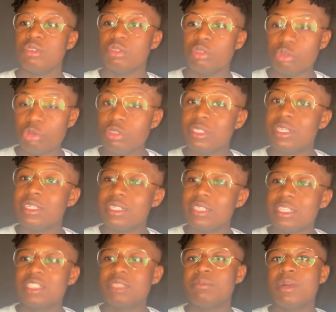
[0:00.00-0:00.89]

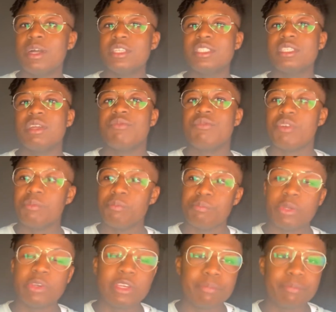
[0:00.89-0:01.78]
losing this much if we're
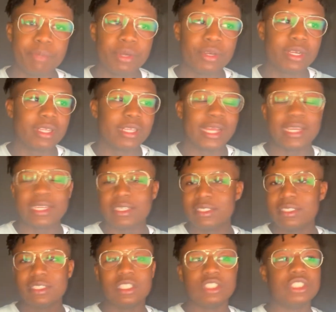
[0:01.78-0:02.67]
rebuilding like
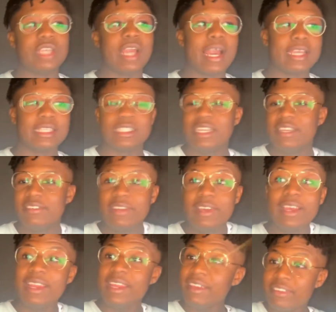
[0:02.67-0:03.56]
the Jazz.
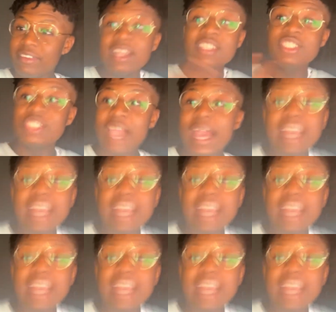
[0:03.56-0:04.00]
Even the